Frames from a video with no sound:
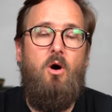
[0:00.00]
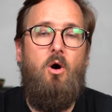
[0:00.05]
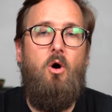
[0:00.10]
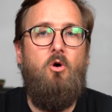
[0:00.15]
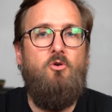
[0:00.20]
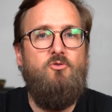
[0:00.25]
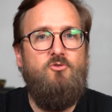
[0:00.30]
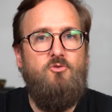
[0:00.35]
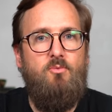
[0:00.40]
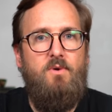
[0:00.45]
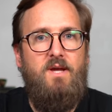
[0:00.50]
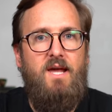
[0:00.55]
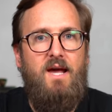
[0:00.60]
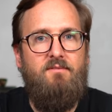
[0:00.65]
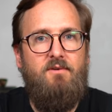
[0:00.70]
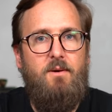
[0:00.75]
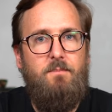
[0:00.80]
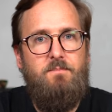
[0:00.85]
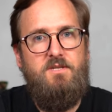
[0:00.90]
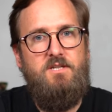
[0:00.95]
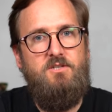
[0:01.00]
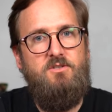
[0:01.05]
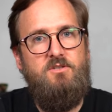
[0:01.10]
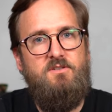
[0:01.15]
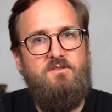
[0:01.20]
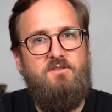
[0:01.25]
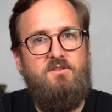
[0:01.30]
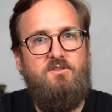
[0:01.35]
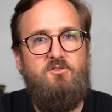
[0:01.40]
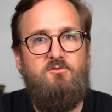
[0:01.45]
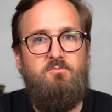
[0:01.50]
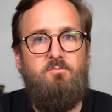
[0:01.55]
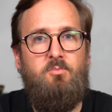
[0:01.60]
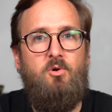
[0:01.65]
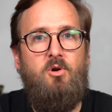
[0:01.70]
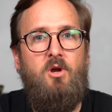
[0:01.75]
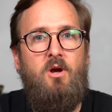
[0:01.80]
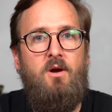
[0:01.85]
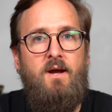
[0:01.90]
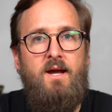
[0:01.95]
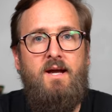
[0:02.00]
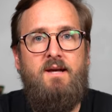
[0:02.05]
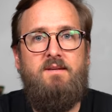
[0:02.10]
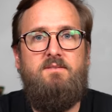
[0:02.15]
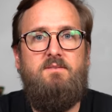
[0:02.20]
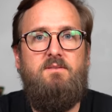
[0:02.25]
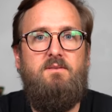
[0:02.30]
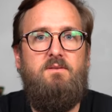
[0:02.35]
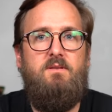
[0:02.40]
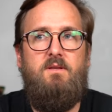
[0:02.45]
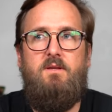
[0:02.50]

Also, we have opticians at SportRx